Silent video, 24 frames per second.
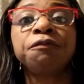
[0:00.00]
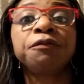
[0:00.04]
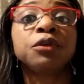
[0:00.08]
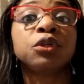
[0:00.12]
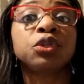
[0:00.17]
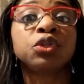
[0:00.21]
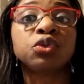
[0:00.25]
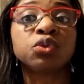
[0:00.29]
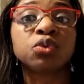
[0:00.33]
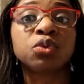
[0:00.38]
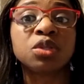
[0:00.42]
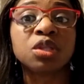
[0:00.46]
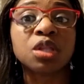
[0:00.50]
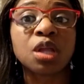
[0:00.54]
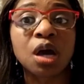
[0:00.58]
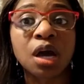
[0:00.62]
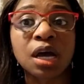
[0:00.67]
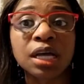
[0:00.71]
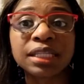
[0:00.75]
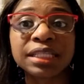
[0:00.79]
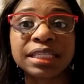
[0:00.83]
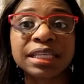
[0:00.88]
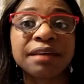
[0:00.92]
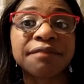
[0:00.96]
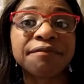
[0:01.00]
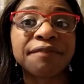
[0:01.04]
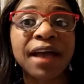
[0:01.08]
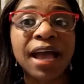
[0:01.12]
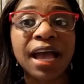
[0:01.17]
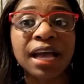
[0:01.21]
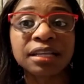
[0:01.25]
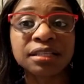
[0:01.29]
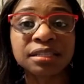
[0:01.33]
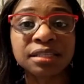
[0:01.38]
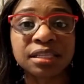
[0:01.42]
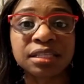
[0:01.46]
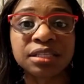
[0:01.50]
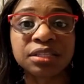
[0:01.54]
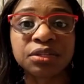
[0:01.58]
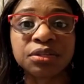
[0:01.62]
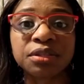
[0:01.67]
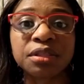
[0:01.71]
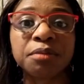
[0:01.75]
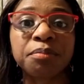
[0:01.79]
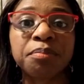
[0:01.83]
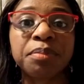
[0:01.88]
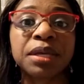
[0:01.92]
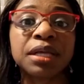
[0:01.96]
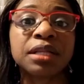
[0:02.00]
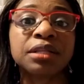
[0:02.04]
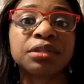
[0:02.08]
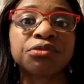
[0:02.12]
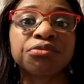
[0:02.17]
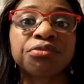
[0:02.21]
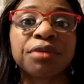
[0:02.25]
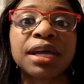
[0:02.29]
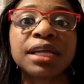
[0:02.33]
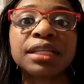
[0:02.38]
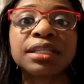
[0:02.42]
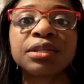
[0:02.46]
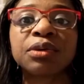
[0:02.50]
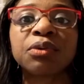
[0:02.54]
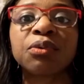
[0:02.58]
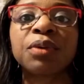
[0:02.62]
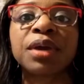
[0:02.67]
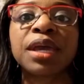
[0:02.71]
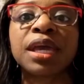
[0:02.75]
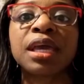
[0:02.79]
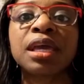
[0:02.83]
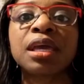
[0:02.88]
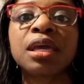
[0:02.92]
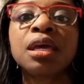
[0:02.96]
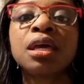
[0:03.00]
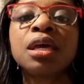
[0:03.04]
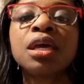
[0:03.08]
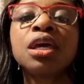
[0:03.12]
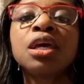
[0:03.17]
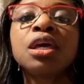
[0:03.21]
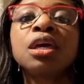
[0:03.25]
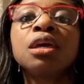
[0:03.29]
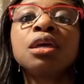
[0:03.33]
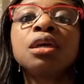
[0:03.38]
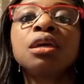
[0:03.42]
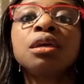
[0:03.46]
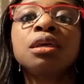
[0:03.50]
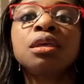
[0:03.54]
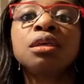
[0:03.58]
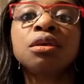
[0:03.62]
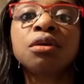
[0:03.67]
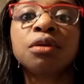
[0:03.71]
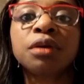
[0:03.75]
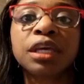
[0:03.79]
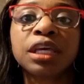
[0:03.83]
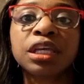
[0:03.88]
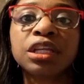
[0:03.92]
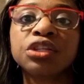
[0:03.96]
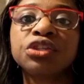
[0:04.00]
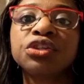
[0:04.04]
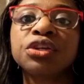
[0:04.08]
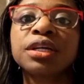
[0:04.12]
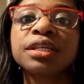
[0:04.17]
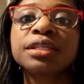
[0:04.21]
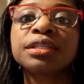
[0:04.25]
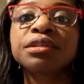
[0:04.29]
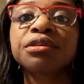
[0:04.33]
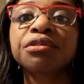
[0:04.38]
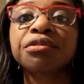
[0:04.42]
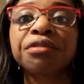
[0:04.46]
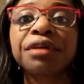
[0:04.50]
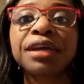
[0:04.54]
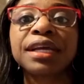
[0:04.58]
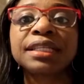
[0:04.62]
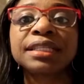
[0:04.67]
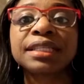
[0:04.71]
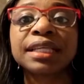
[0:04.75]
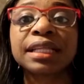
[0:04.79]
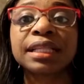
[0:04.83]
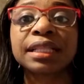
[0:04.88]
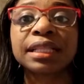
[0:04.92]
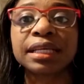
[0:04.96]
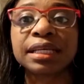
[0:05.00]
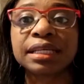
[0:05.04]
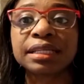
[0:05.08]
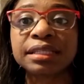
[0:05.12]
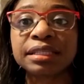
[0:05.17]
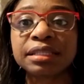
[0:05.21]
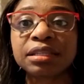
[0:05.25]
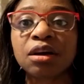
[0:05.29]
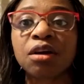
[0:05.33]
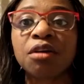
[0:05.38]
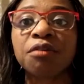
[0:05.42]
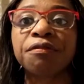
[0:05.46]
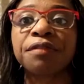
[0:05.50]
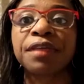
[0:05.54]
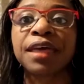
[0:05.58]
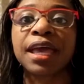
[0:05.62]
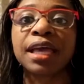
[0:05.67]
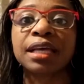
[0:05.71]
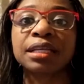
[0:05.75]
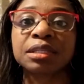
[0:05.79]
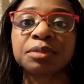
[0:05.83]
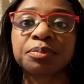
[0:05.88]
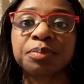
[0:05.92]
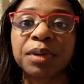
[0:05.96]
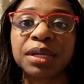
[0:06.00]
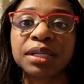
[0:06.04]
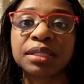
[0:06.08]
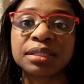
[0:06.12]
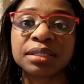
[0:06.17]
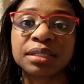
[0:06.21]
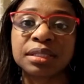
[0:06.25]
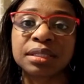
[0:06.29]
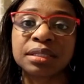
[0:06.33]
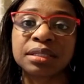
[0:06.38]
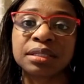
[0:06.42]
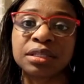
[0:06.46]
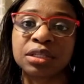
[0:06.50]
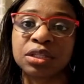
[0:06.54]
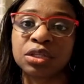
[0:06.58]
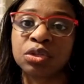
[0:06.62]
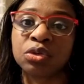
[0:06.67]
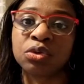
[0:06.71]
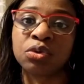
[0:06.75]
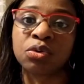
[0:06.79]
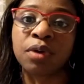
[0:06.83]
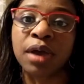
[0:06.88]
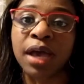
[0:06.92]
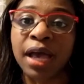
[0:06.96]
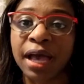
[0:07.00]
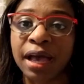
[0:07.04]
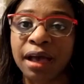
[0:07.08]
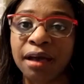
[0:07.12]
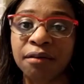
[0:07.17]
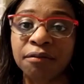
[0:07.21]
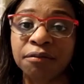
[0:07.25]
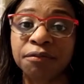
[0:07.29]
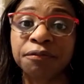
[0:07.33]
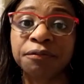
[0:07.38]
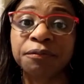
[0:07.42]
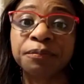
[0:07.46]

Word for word: you do not have access to the bills right away, you can just create a list of the expenses you have.